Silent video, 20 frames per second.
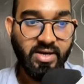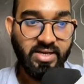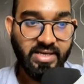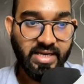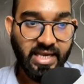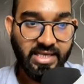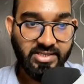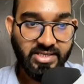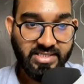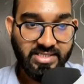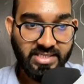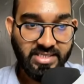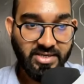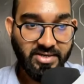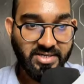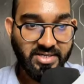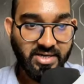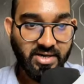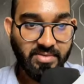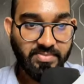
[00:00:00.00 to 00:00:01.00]
As you can see here,
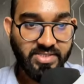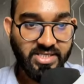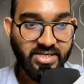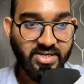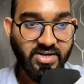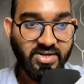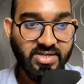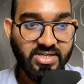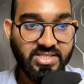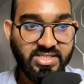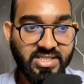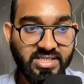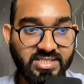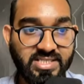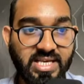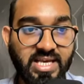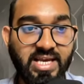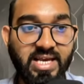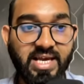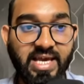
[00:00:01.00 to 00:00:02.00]
terms and conditions
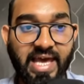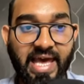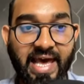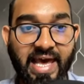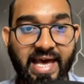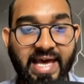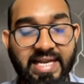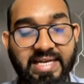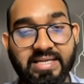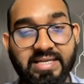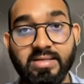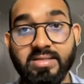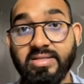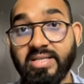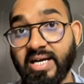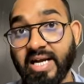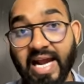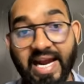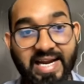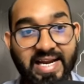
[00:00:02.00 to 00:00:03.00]
and the
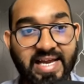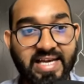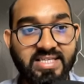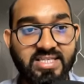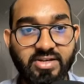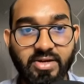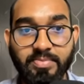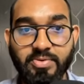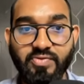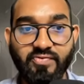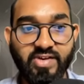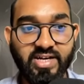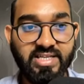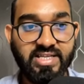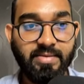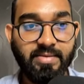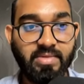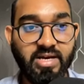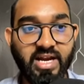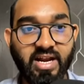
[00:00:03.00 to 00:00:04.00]
guidelines, you have to read
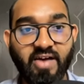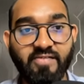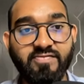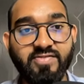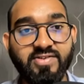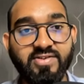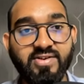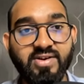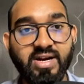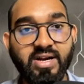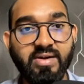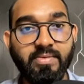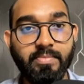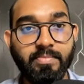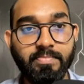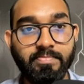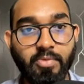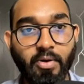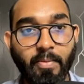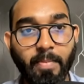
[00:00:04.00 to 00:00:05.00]
them. And after
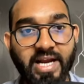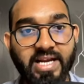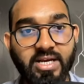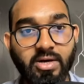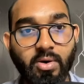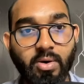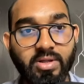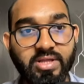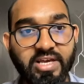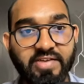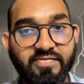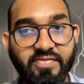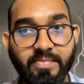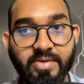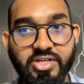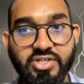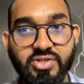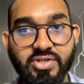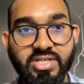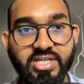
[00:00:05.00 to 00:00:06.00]
providing all the
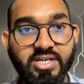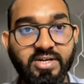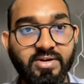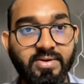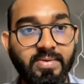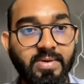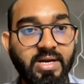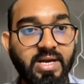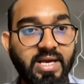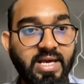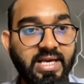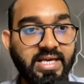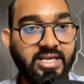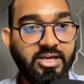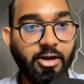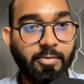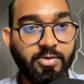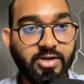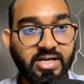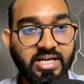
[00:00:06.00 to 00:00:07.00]
information here, you
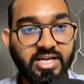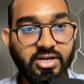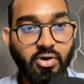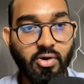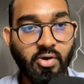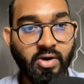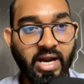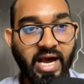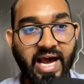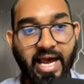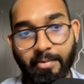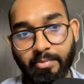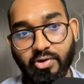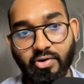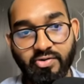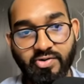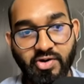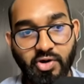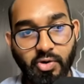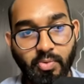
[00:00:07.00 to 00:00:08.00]
have to click on I am
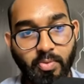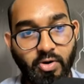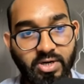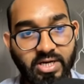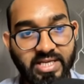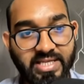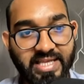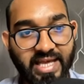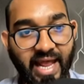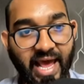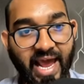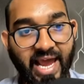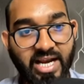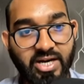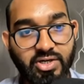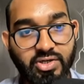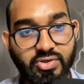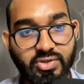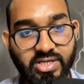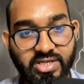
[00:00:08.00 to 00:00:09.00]
not a robot. Then I agree
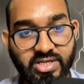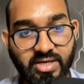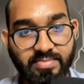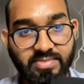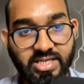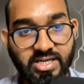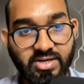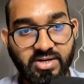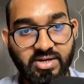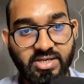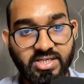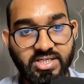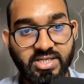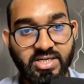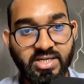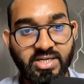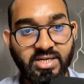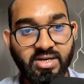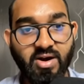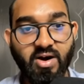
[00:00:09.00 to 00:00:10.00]
to the terms and
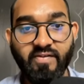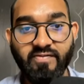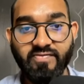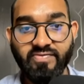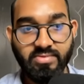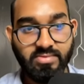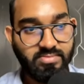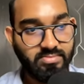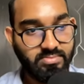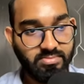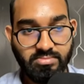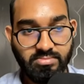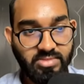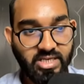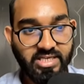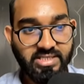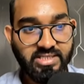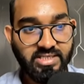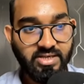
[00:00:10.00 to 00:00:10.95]
condition of this.